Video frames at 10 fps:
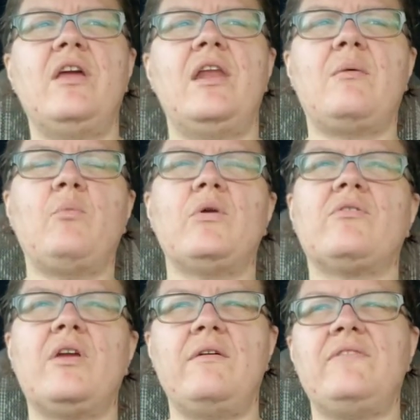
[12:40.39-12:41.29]
and I'm
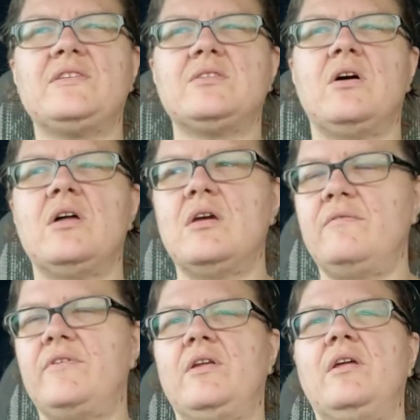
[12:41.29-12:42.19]
wondering if it's not
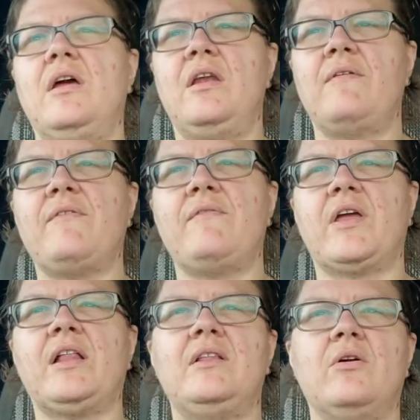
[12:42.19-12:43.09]
enough of a
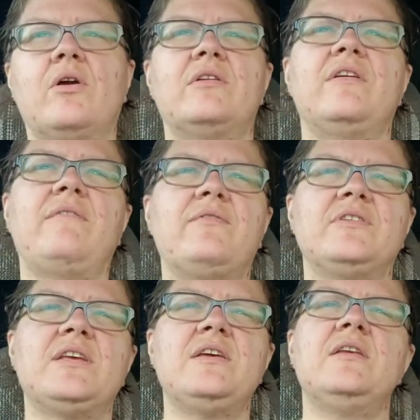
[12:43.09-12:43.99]
caloric
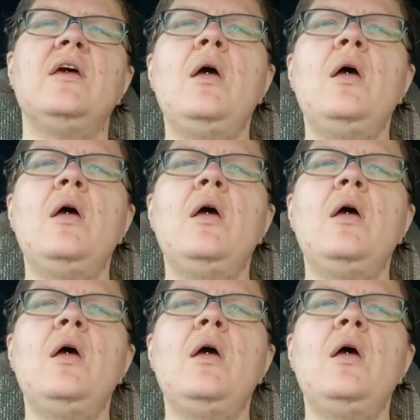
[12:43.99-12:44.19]
deficit.